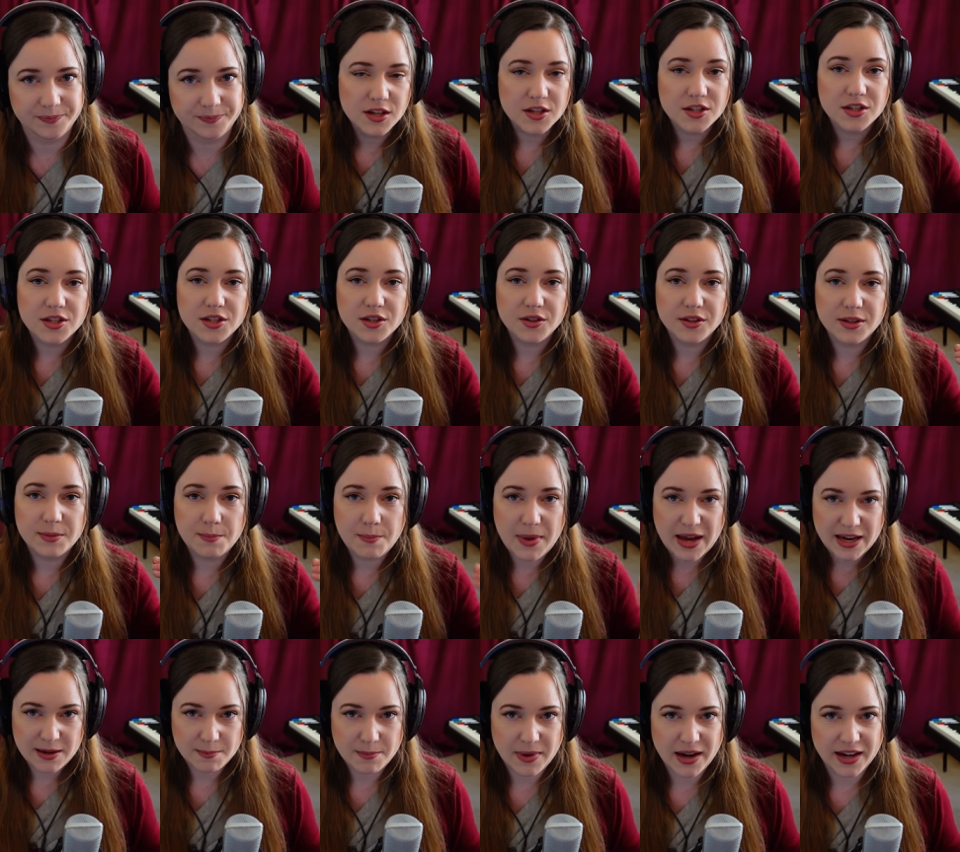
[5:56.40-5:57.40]
So the
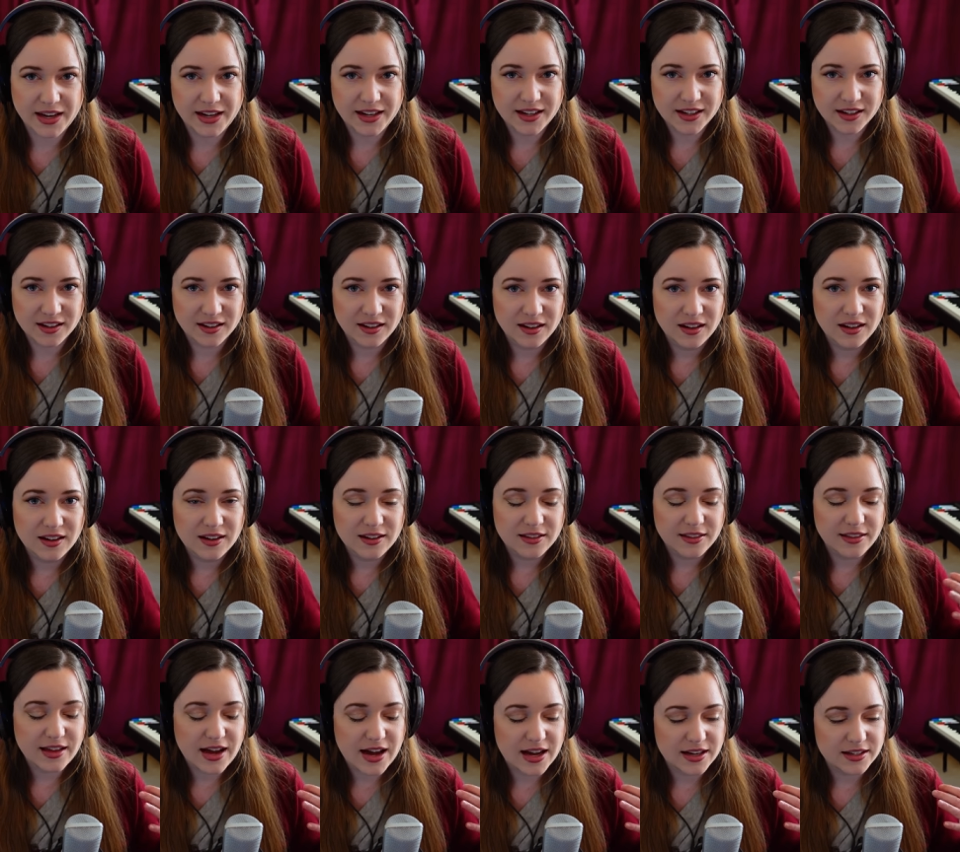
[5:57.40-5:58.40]
main mic
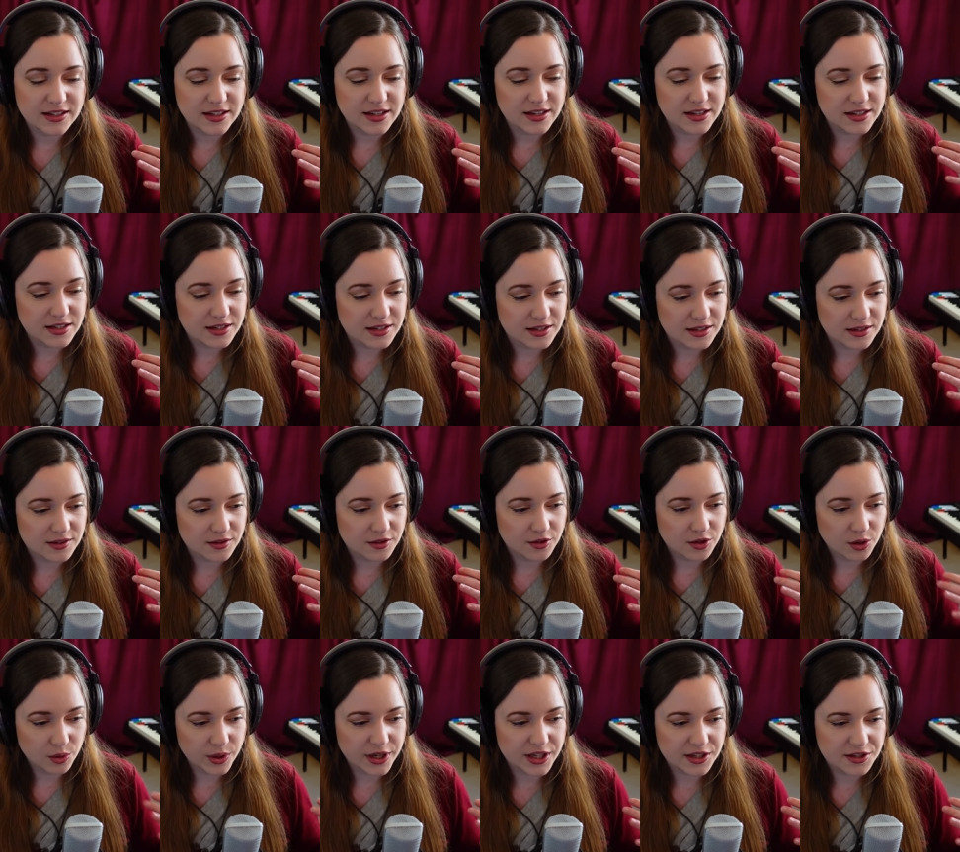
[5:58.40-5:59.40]
that is
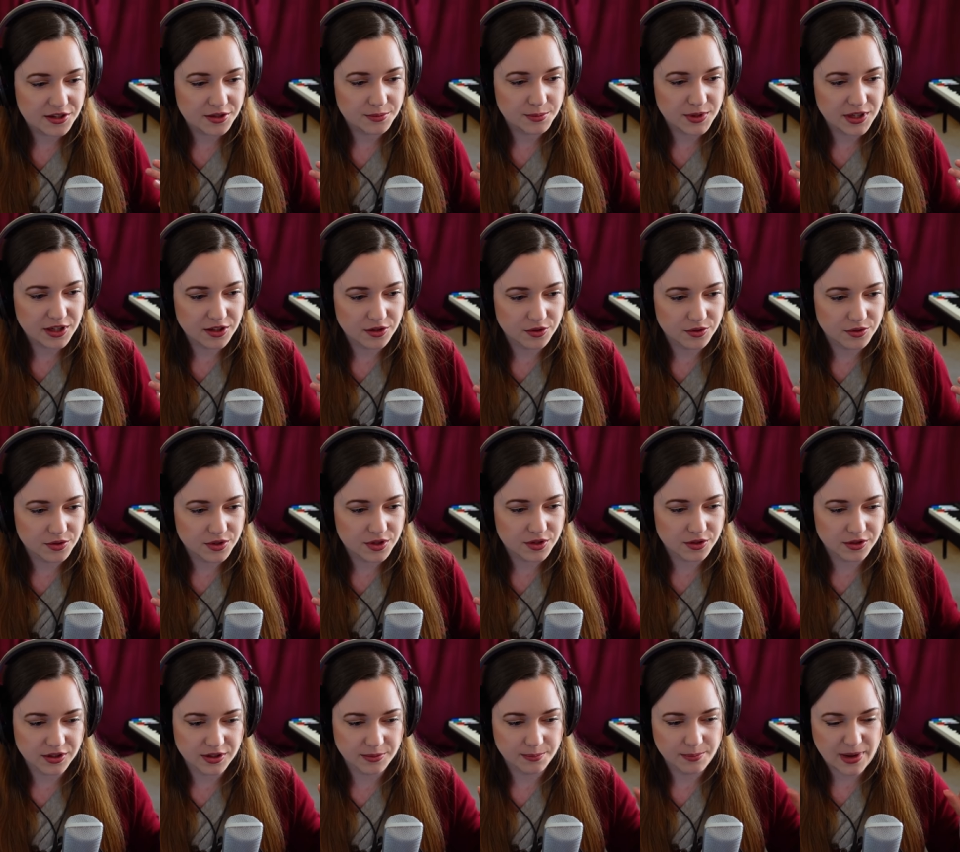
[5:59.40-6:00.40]
going to be used,
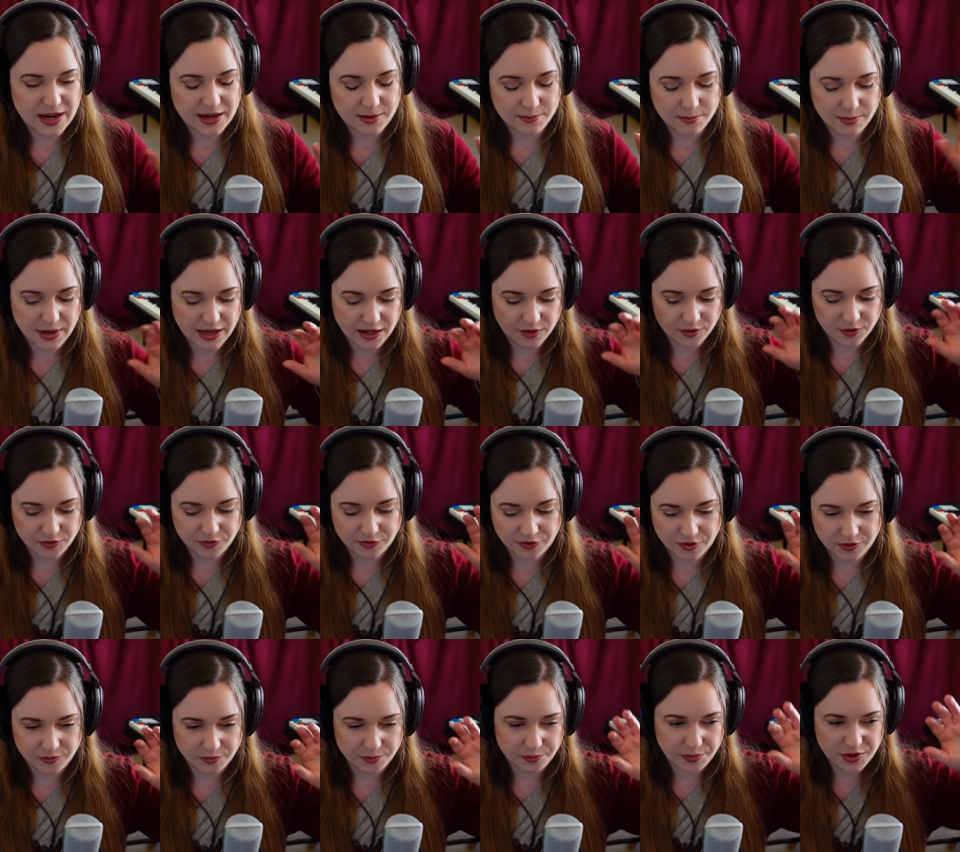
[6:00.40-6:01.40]
or the main
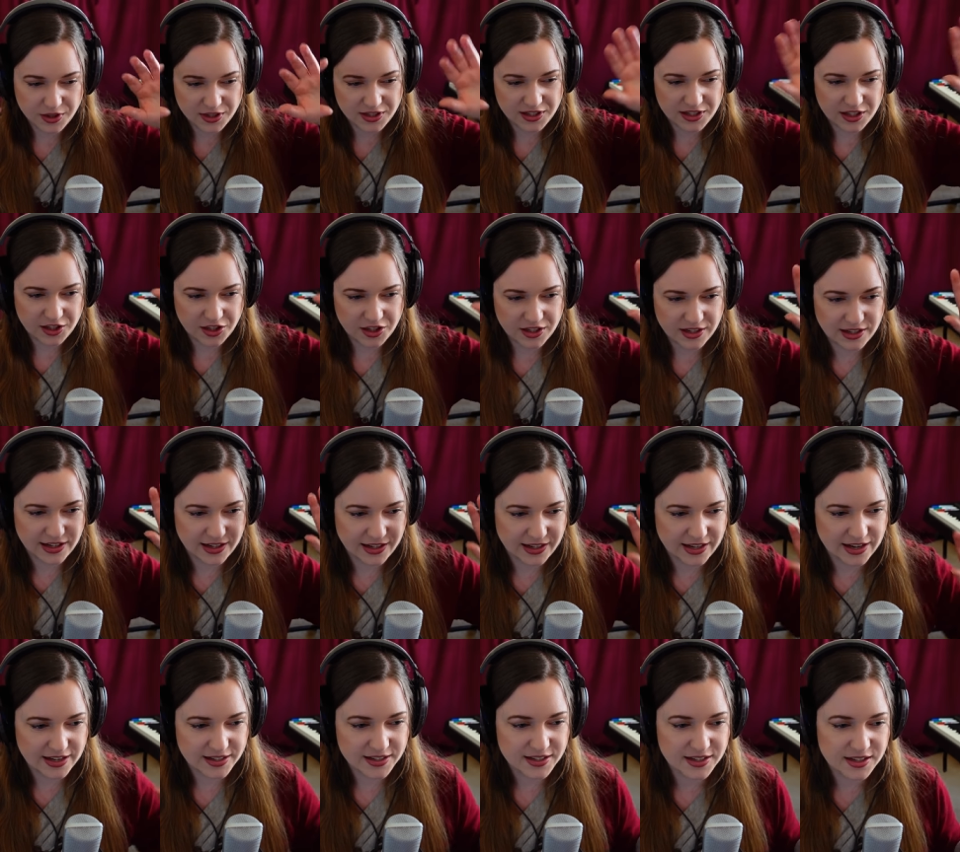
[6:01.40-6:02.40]
microphone position, I
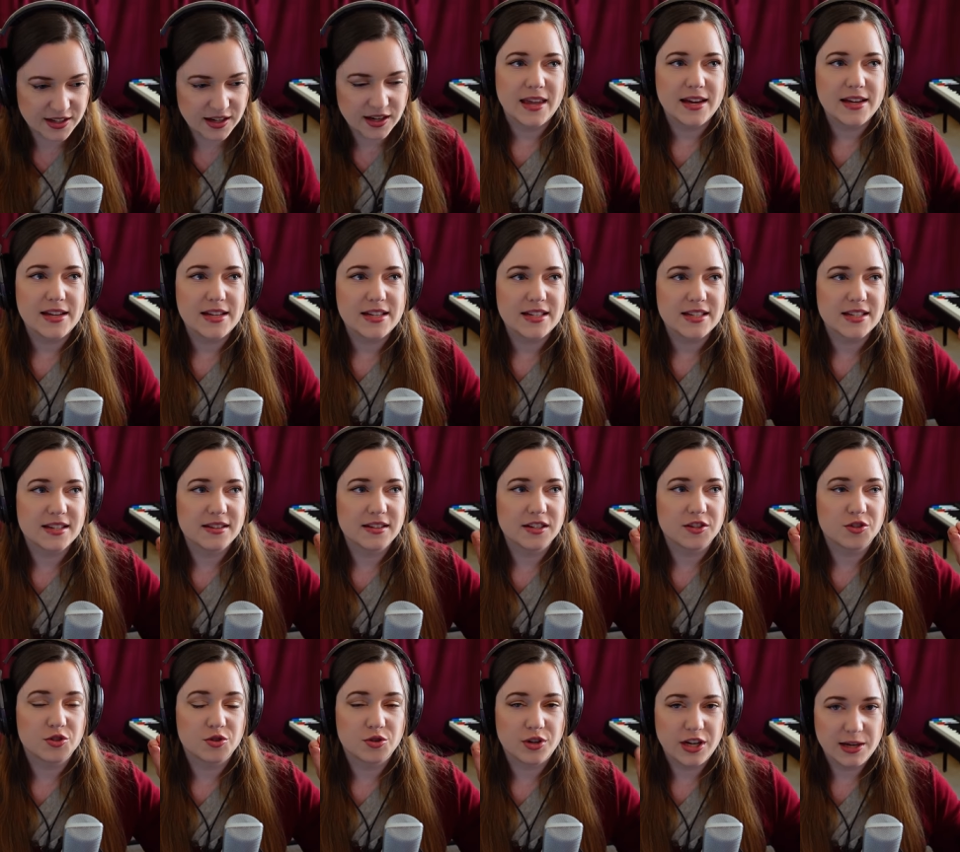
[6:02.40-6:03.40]
guess, is the
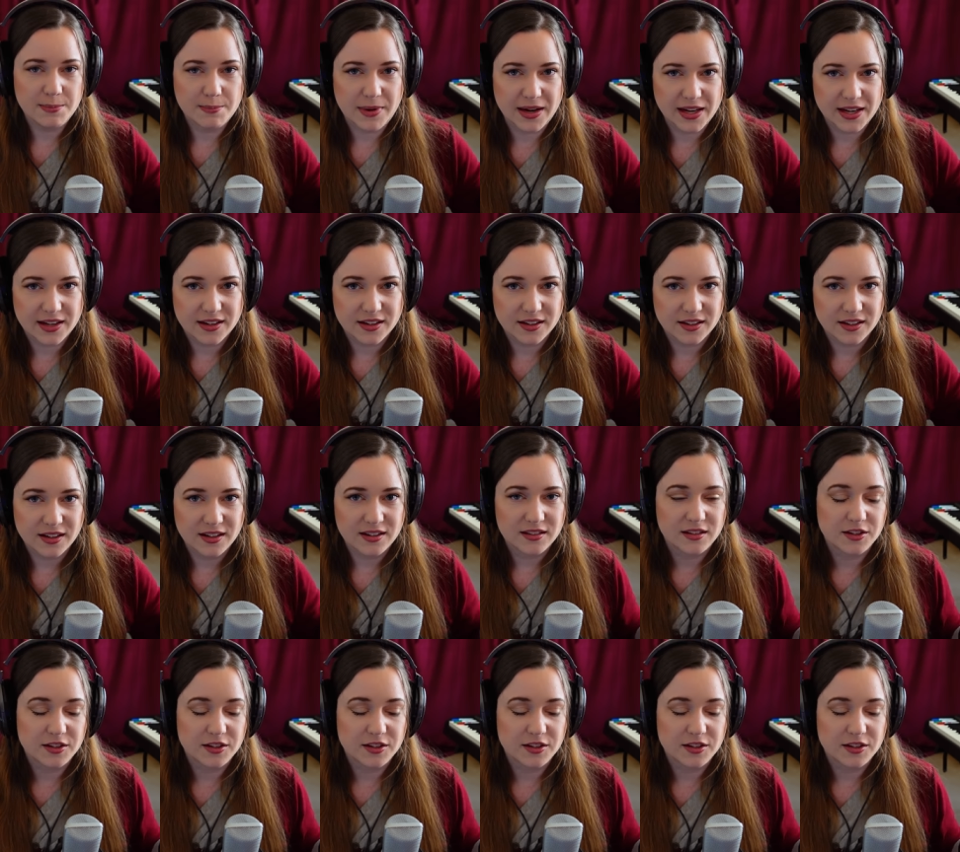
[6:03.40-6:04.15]
tree mic.